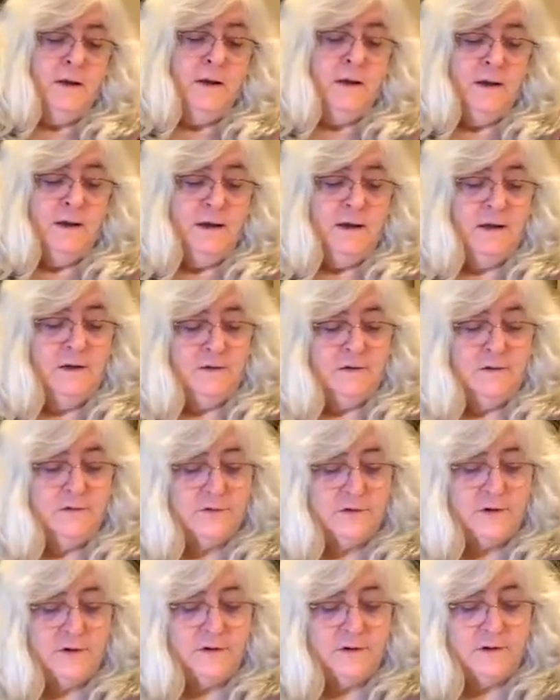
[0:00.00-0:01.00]

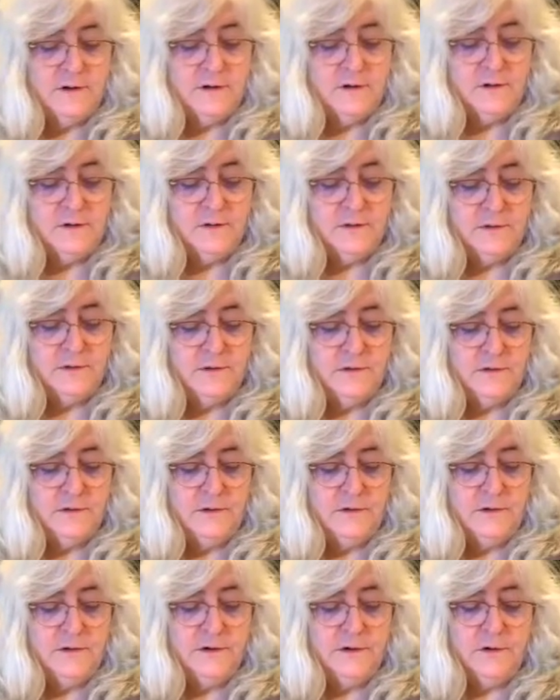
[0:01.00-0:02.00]
Here's our little
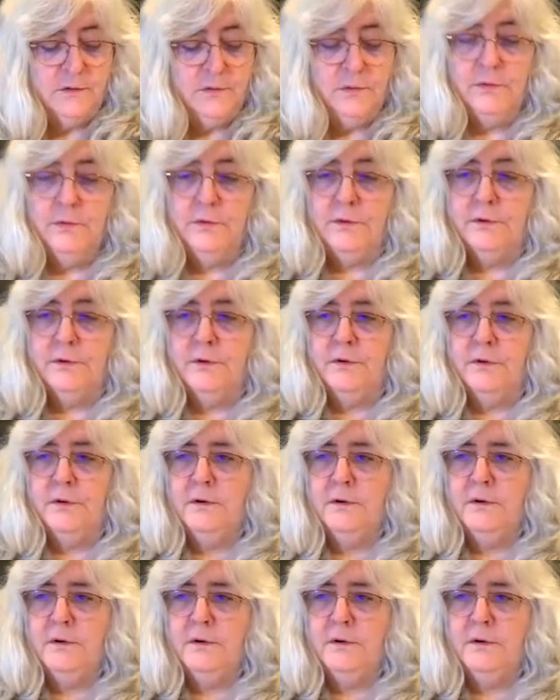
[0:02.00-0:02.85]
girl on the corner.